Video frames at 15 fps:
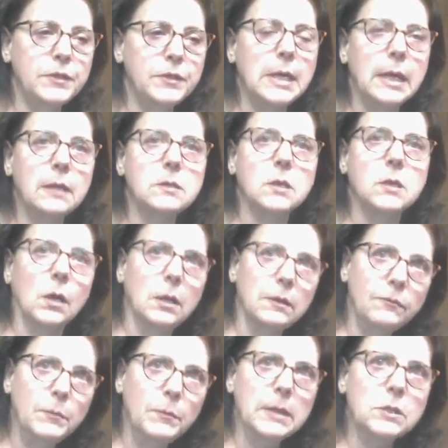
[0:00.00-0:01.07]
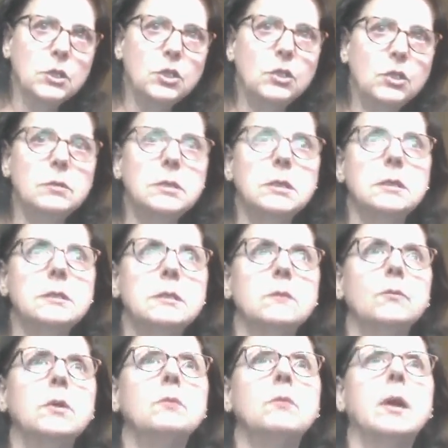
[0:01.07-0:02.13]
states, all of Massachusetts, and
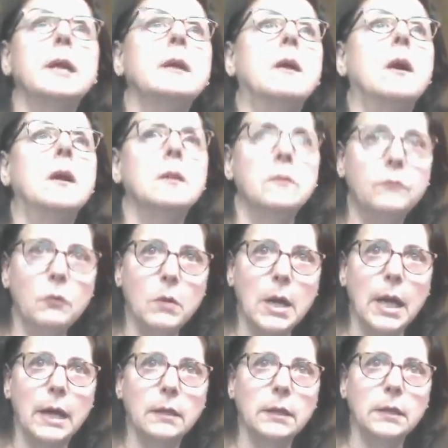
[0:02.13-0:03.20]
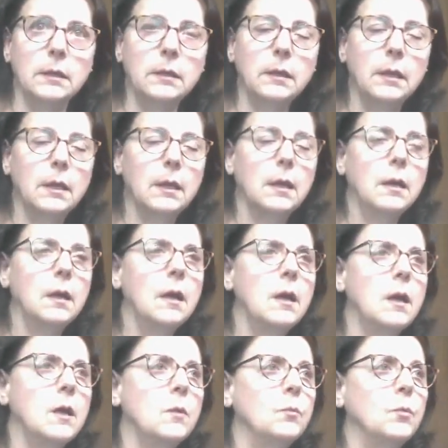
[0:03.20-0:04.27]
we write all of Rhode Island.
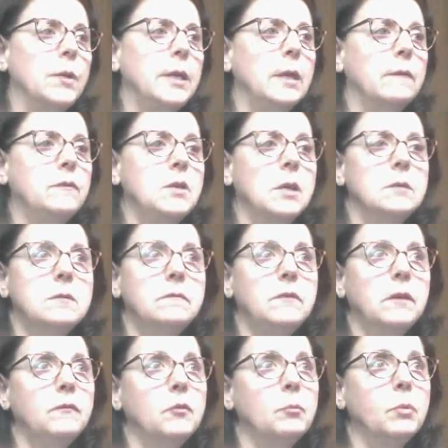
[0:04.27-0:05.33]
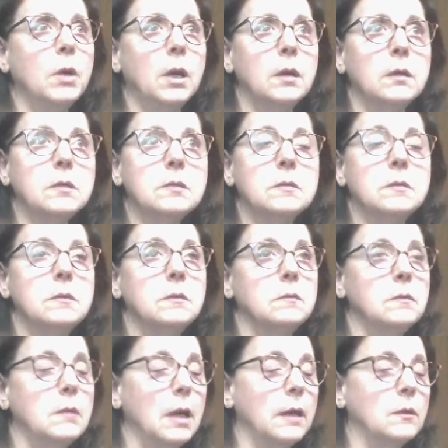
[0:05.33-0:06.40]
We have tons of different products.
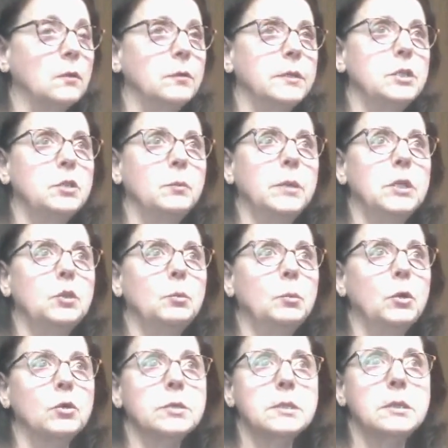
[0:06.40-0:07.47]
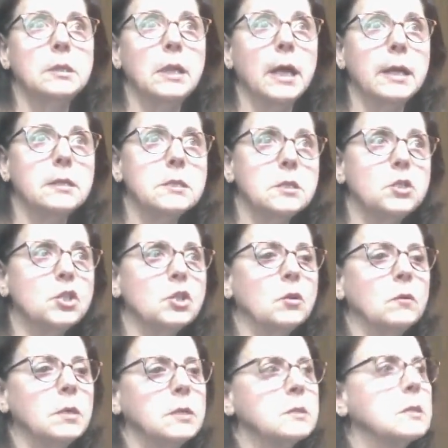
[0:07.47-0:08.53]
Not only do we do personal lines
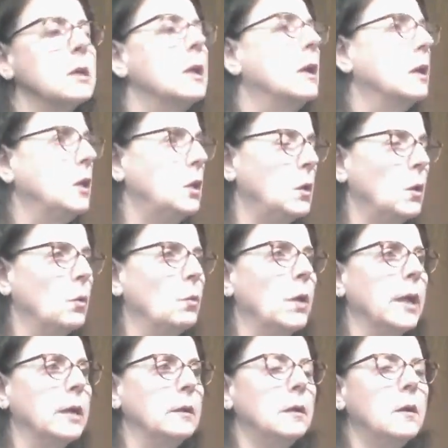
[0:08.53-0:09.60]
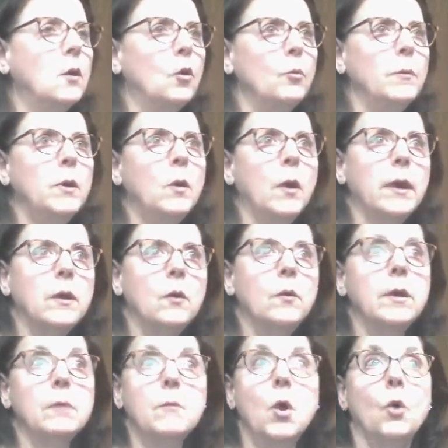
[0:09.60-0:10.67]
insurance, regular home and auto,
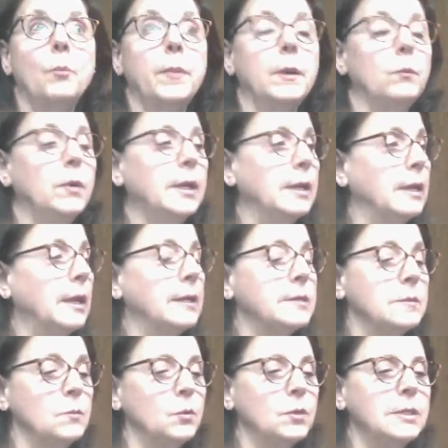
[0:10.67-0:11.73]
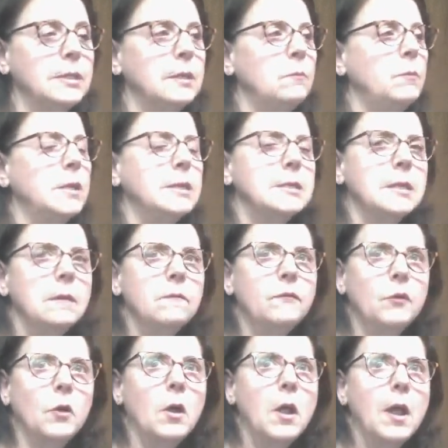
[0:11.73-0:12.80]
and I'm hoping we can get some good tidbits in
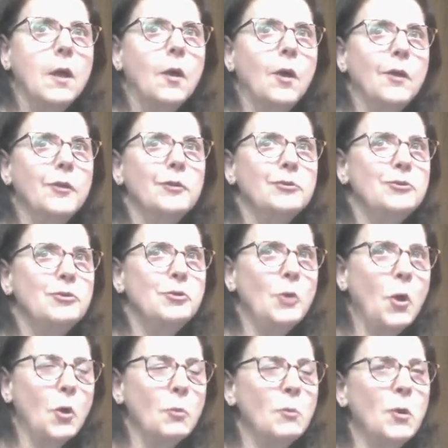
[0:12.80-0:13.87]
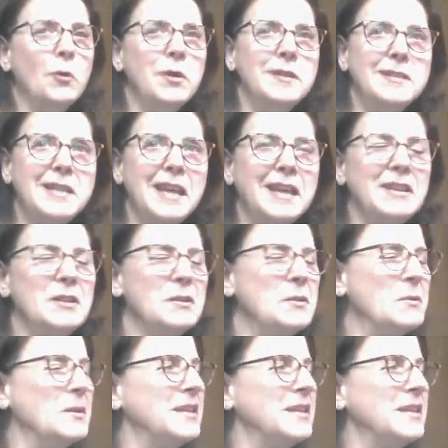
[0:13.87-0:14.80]
for all those new homeowners that you're going